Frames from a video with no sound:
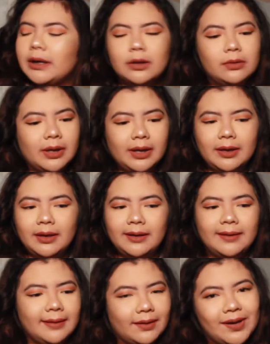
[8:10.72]

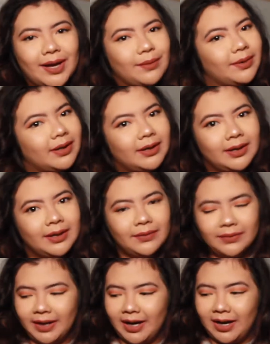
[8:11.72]
okay, I'm gonna
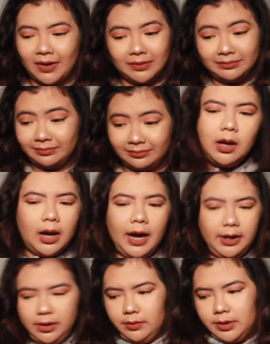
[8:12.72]
leave now.
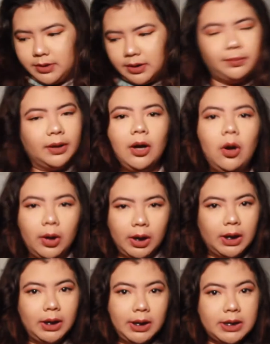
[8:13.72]
I know there's something going
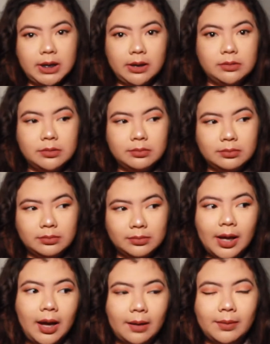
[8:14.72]
on in this house.
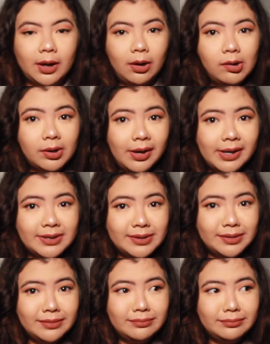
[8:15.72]
Like I'm not going
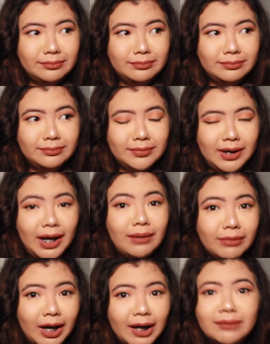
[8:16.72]
crazy, I'm
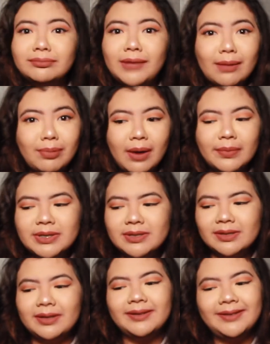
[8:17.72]
not, I
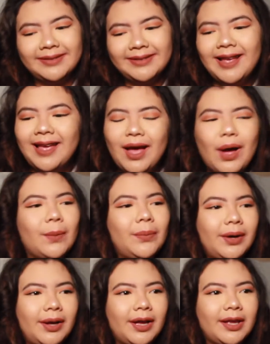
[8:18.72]
promise.
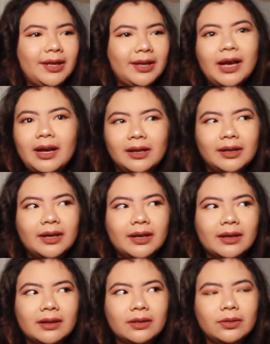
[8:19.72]
But yeah,
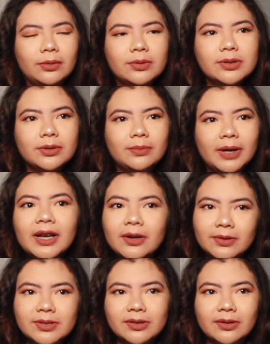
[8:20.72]
like those were my
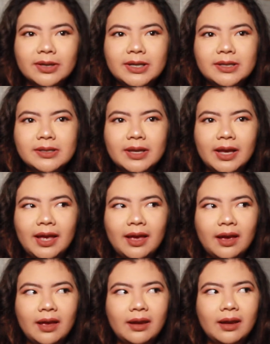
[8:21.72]
ghost stories,
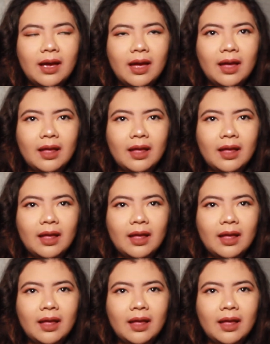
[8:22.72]
and